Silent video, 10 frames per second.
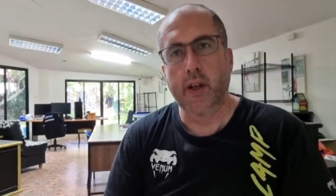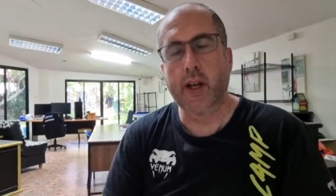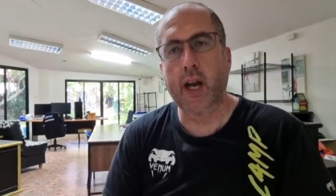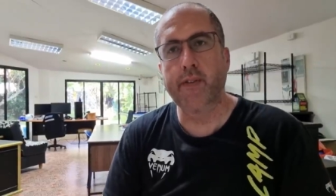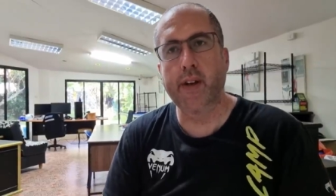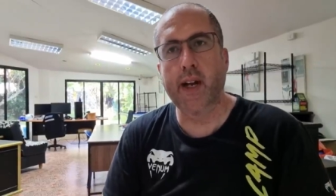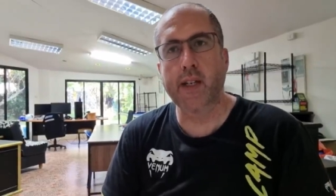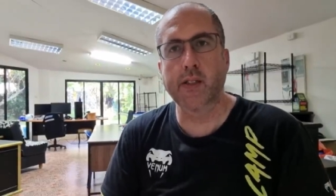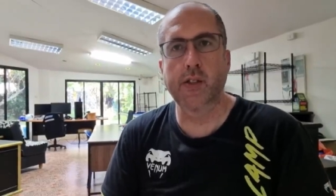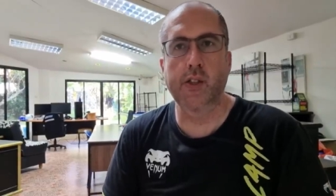you can't
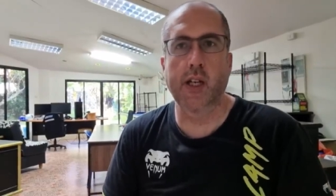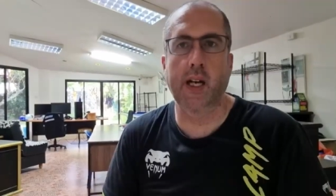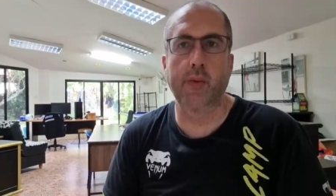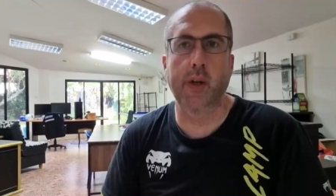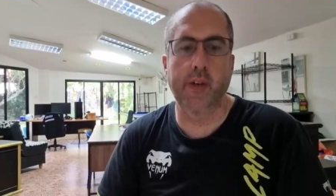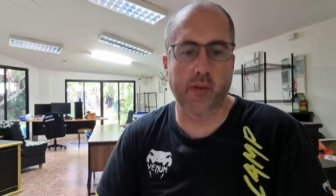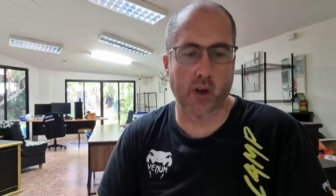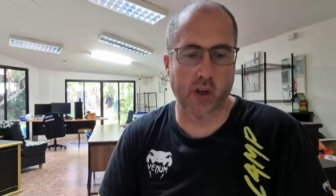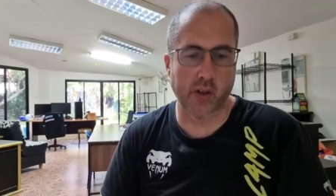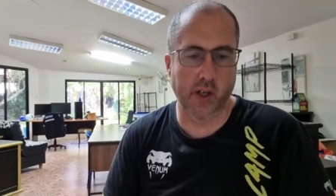relax and chill out when you've
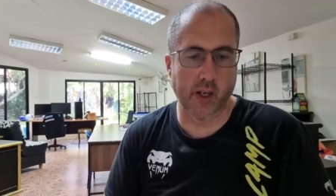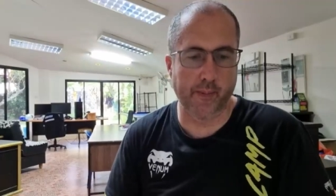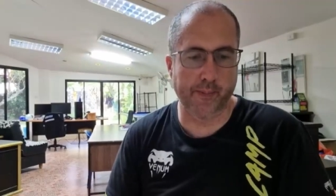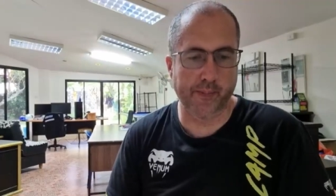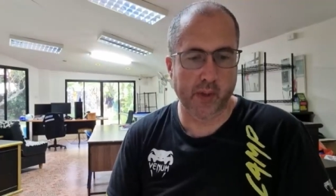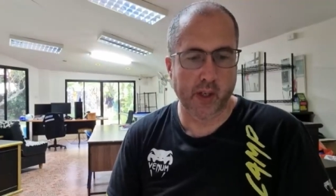got